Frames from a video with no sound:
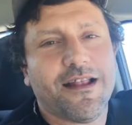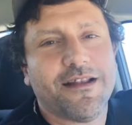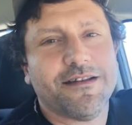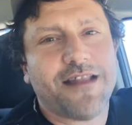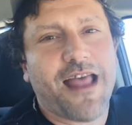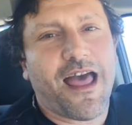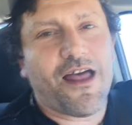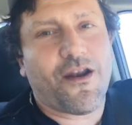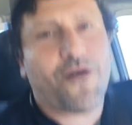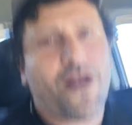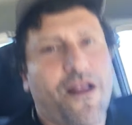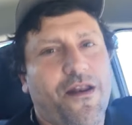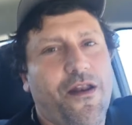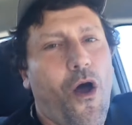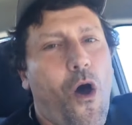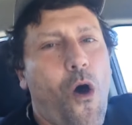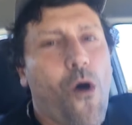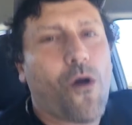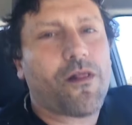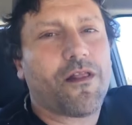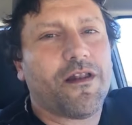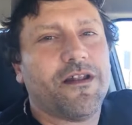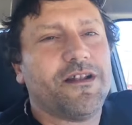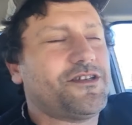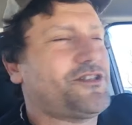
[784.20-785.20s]
down around
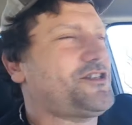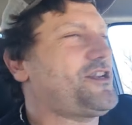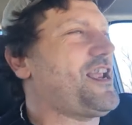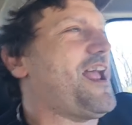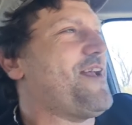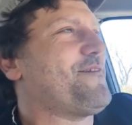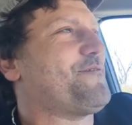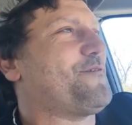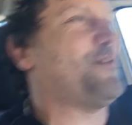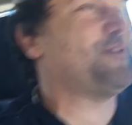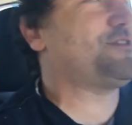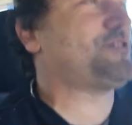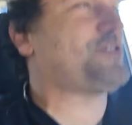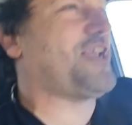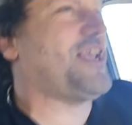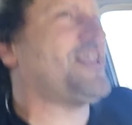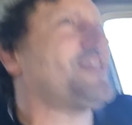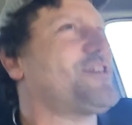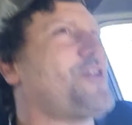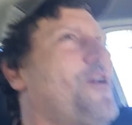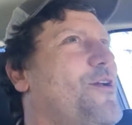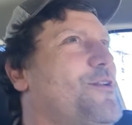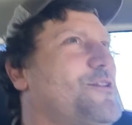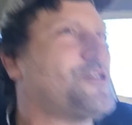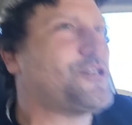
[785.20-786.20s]
Oakland, San
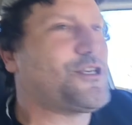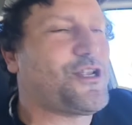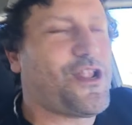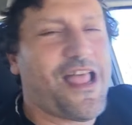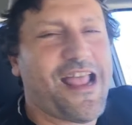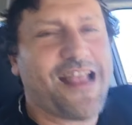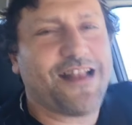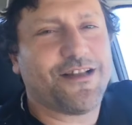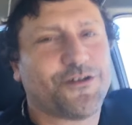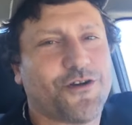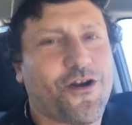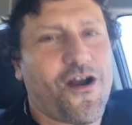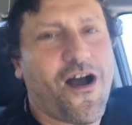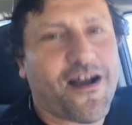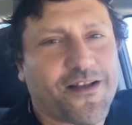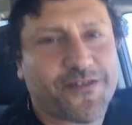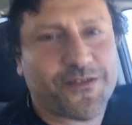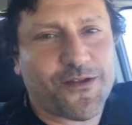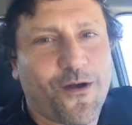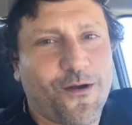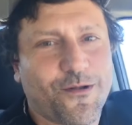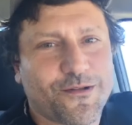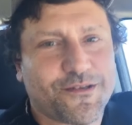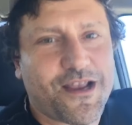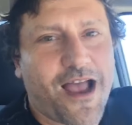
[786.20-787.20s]
Francisco, and just laid drunk
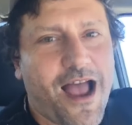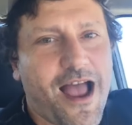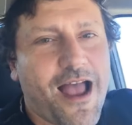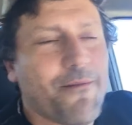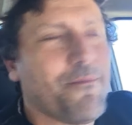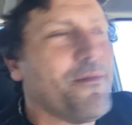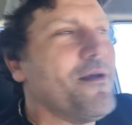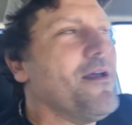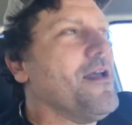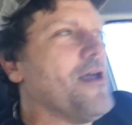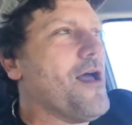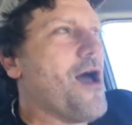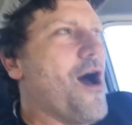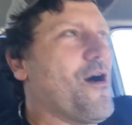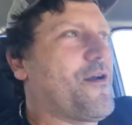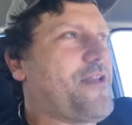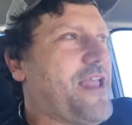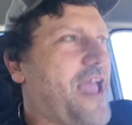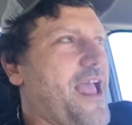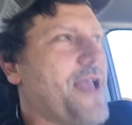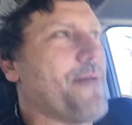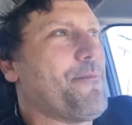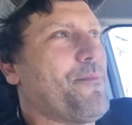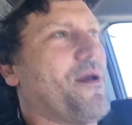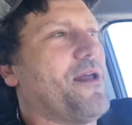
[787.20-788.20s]
the whole time.
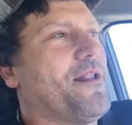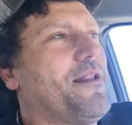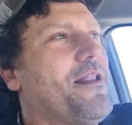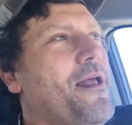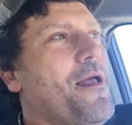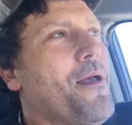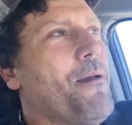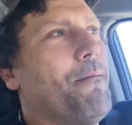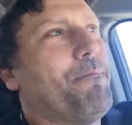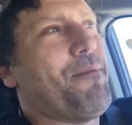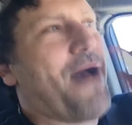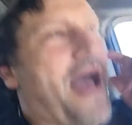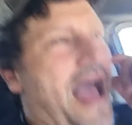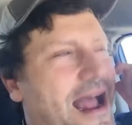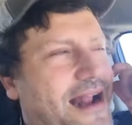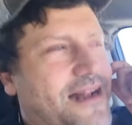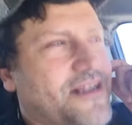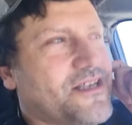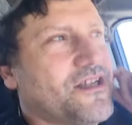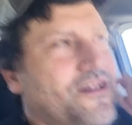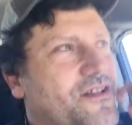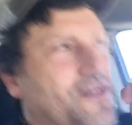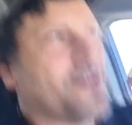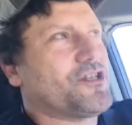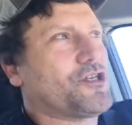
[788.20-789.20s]
Okay, but back
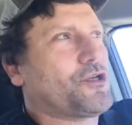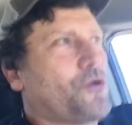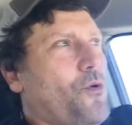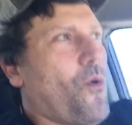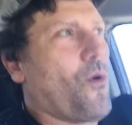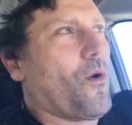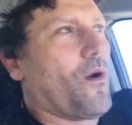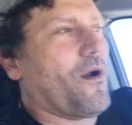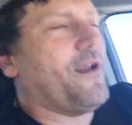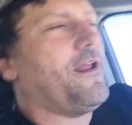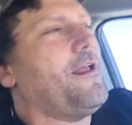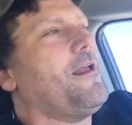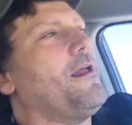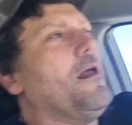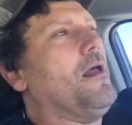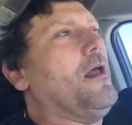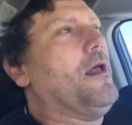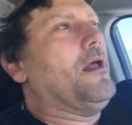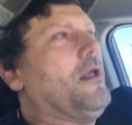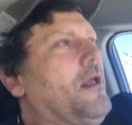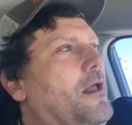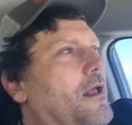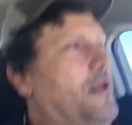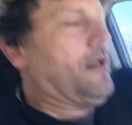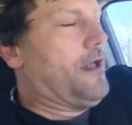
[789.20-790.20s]
to the story.
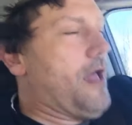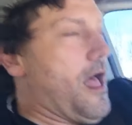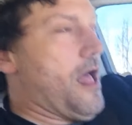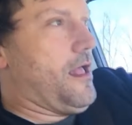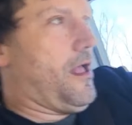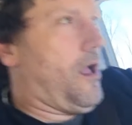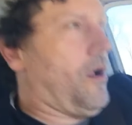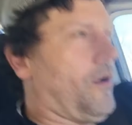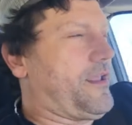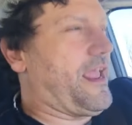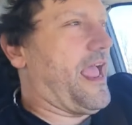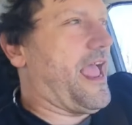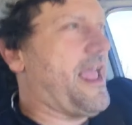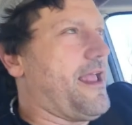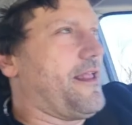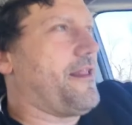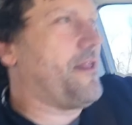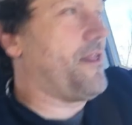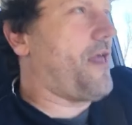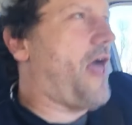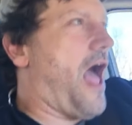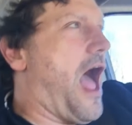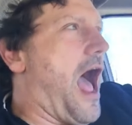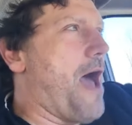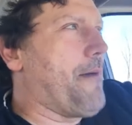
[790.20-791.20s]
Okay,
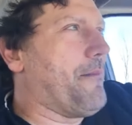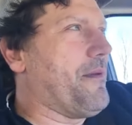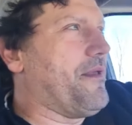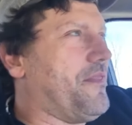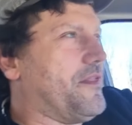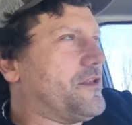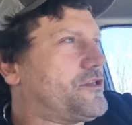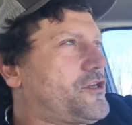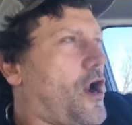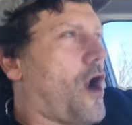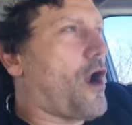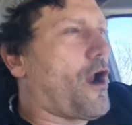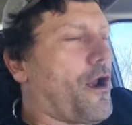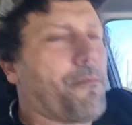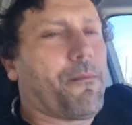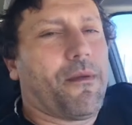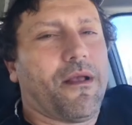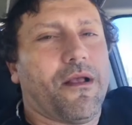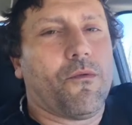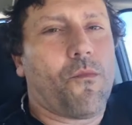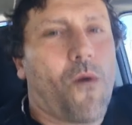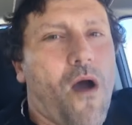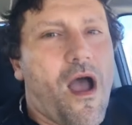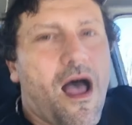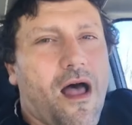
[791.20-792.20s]
I'm in the
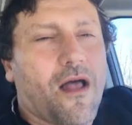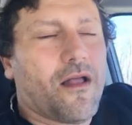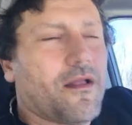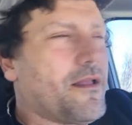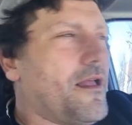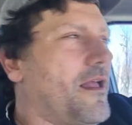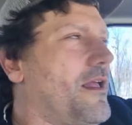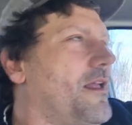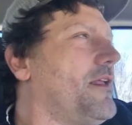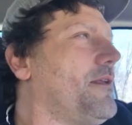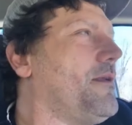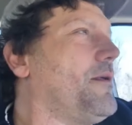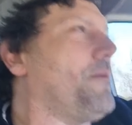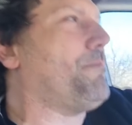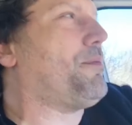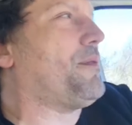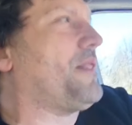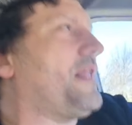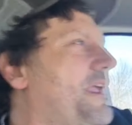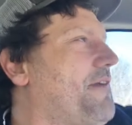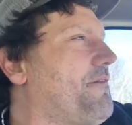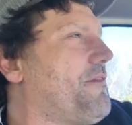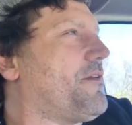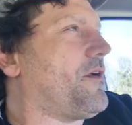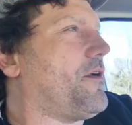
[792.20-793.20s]
tournament. Well,
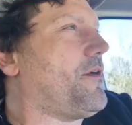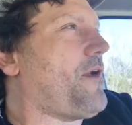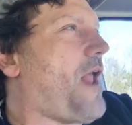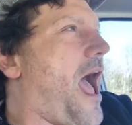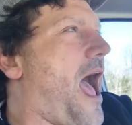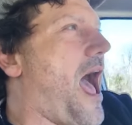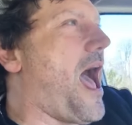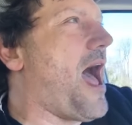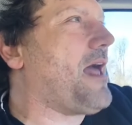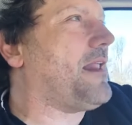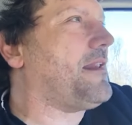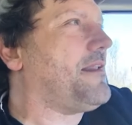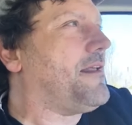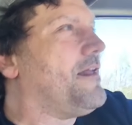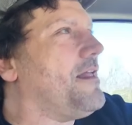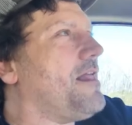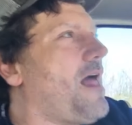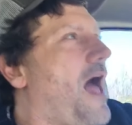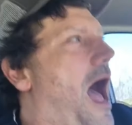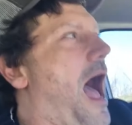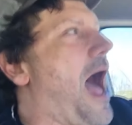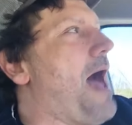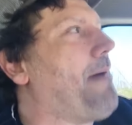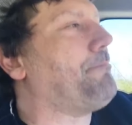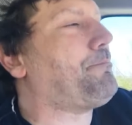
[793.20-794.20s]
believe it or not,
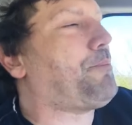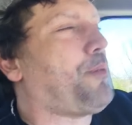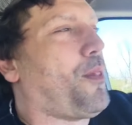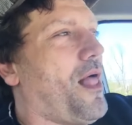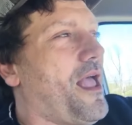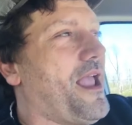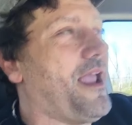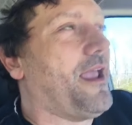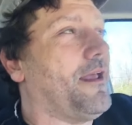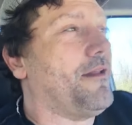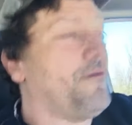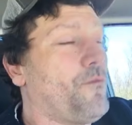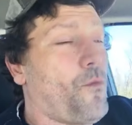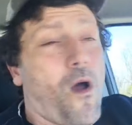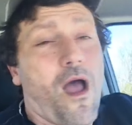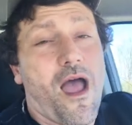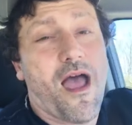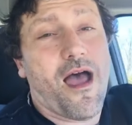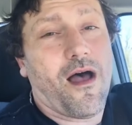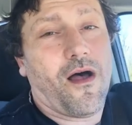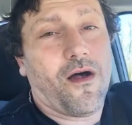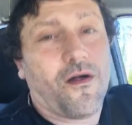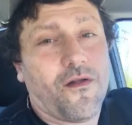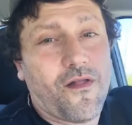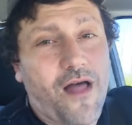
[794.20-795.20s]
I'm playing
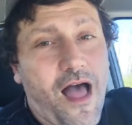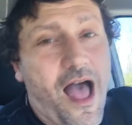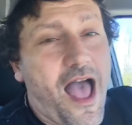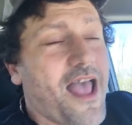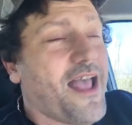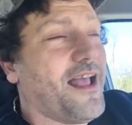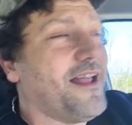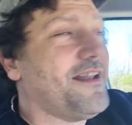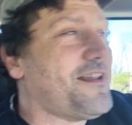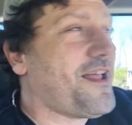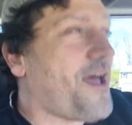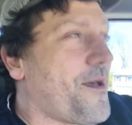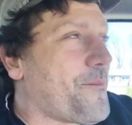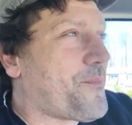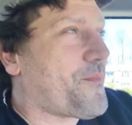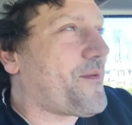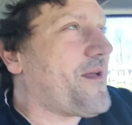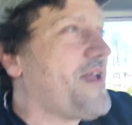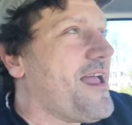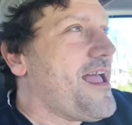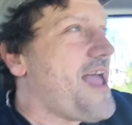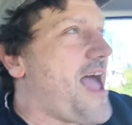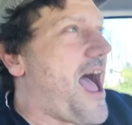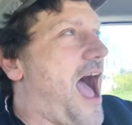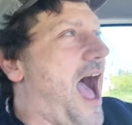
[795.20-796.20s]
well.
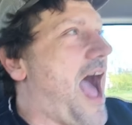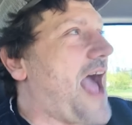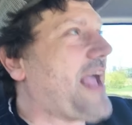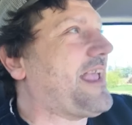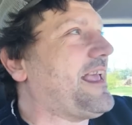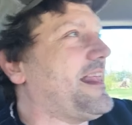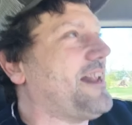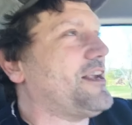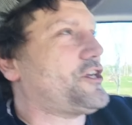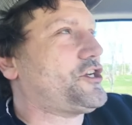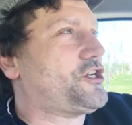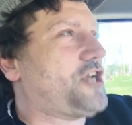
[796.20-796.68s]
I get a